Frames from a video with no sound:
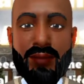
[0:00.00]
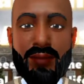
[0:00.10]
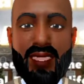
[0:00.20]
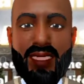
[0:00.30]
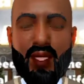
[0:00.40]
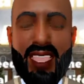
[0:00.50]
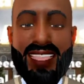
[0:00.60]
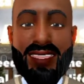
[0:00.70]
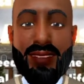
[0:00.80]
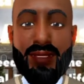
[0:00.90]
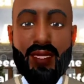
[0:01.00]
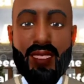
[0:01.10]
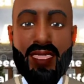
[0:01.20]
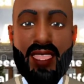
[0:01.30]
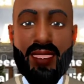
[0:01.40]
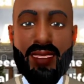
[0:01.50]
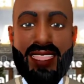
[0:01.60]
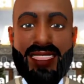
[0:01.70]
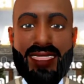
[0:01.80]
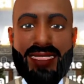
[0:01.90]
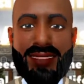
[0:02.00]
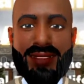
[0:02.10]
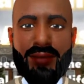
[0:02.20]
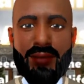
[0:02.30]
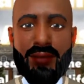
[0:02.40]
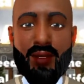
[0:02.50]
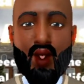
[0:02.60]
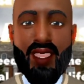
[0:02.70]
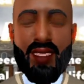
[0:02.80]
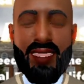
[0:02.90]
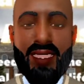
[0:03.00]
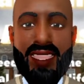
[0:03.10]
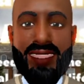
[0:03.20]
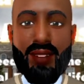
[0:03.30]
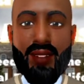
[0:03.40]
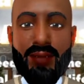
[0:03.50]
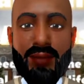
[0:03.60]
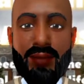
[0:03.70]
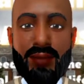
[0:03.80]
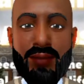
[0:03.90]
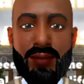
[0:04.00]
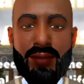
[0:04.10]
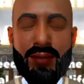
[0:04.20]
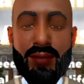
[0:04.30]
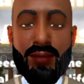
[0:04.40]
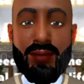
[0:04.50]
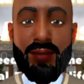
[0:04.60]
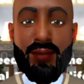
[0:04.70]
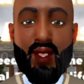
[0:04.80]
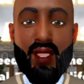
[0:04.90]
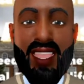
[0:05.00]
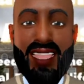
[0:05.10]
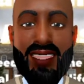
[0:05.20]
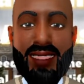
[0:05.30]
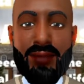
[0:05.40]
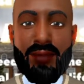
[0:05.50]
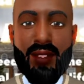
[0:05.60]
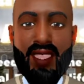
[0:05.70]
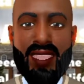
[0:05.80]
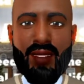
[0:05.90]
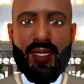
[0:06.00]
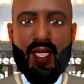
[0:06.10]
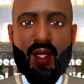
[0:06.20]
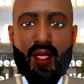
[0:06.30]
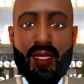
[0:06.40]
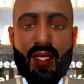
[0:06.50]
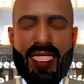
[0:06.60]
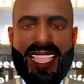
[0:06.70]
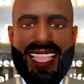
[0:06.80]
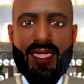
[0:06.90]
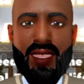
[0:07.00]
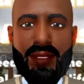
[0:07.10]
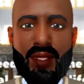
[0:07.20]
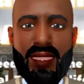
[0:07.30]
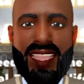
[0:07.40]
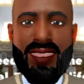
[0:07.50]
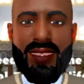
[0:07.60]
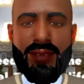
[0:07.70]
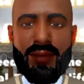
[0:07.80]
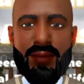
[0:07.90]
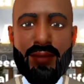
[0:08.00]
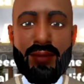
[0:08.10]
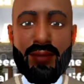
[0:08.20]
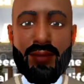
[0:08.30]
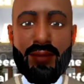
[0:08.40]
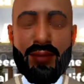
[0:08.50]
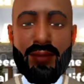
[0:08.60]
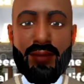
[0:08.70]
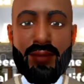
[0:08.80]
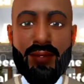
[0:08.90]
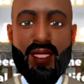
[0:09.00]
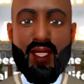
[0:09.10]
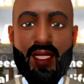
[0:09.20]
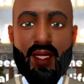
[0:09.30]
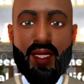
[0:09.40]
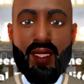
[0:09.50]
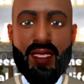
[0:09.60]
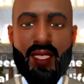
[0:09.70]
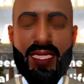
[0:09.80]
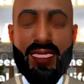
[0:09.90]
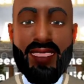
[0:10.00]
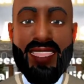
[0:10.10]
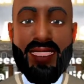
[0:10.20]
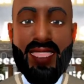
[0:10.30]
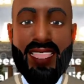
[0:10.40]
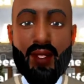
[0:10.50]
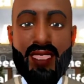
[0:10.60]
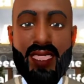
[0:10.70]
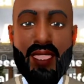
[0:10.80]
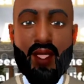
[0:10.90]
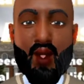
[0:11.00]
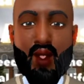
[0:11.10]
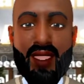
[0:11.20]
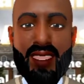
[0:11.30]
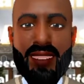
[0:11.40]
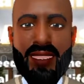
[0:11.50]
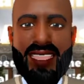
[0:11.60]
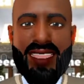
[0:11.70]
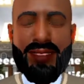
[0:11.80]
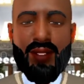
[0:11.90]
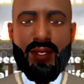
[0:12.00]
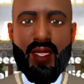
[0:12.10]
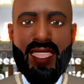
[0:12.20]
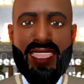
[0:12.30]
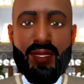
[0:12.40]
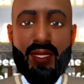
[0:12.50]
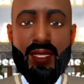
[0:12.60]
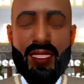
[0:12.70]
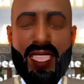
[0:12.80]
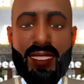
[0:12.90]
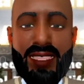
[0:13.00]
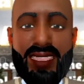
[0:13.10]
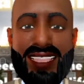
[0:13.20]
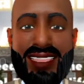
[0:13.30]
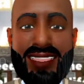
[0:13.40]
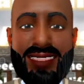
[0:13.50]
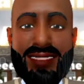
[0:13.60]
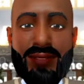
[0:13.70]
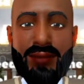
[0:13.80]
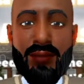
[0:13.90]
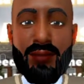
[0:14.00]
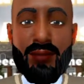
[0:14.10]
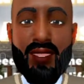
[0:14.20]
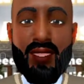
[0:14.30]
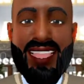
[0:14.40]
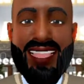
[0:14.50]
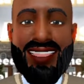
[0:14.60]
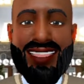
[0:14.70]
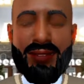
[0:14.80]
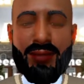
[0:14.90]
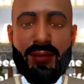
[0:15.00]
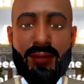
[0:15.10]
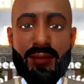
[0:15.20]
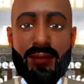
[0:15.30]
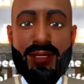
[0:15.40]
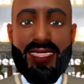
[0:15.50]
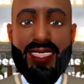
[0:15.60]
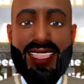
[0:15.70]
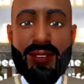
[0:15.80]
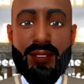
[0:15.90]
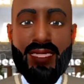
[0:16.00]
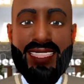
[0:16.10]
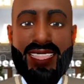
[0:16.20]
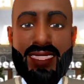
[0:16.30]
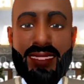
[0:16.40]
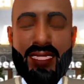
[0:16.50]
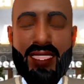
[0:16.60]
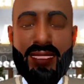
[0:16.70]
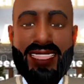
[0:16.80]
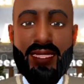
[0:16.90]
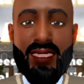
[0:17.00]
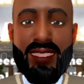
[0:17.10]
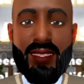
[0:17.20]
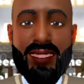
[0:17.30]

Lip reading: All right, so another thing, on to the next. All right, okay, so no, we're going to back up, okay? No, no, no, no. I take that back. We are on to the next. All right. So another thing that an the entity can do,